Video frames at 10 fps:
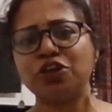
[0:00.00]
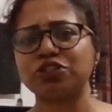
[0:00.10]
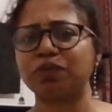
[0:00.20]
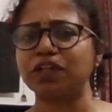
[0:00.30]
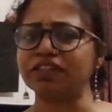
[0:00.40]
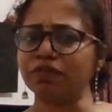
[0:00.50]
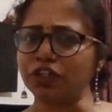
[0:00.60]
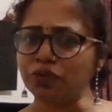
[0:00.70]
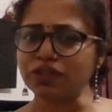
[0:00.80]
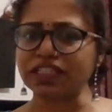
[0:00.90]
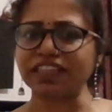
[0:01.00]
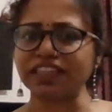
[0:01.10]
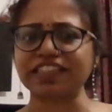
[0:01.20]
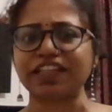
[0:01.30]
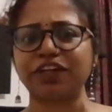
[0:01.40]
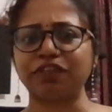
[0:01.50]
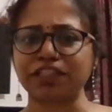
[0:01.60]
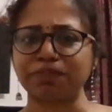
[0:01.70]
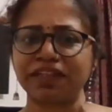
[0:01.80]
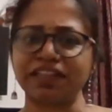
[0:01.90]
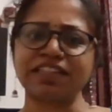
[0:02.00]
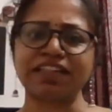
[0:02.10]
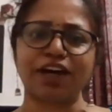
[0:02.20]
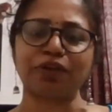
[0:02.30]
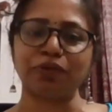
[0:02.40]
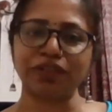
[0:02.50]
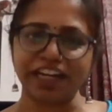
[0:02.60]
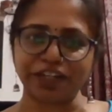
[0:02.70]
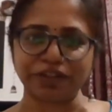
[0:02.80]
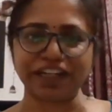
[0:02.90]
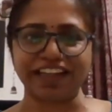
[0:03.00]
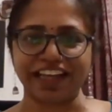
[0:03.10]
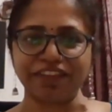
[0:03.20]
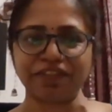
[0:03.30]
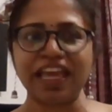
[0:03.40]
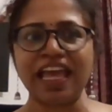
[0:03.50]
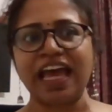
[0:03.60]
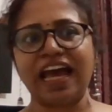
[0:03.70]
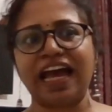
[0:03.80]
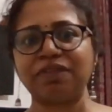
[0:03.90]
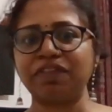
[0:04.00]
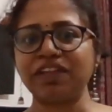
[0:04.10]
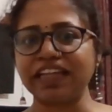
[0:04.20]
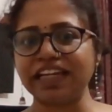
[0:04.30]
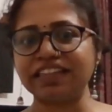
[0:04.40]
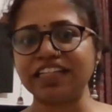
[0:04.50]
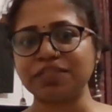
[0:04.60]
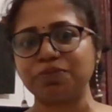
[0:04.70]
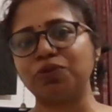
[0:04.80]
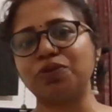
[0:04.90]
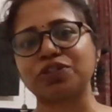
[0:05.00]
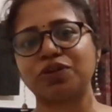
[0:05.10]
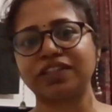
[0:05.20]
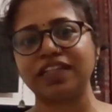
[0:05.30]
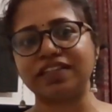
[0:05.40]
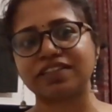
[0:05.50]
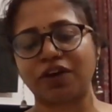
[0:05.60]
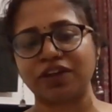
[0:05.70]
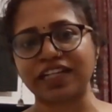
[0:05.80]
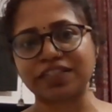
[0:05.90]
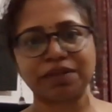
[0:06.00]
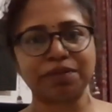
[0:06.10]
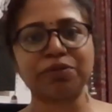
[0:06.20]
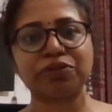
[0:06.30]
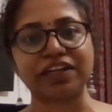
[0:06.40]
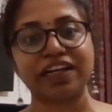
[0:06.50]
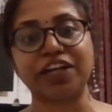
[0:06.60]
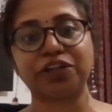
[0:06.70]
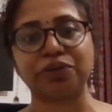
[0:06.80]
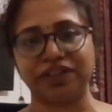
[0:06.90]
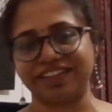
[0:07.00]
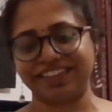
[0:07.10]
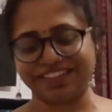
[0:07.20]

So we do see these kind of experience in our own day to day life, and when we read these books or these contexts, we'll be able to relate to it.